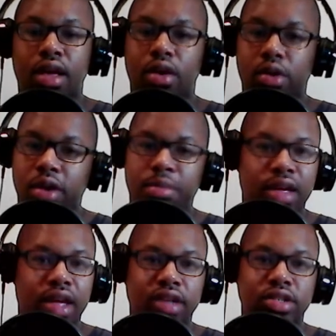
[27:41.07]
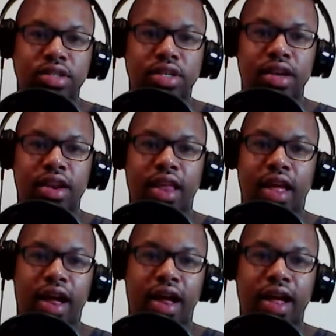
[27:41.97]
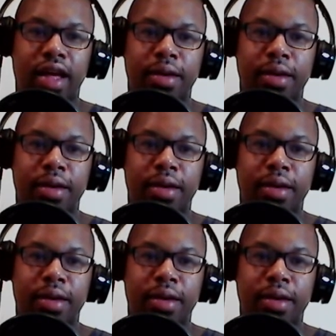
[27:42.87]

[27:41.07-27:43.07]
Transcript: Going to be interesting. I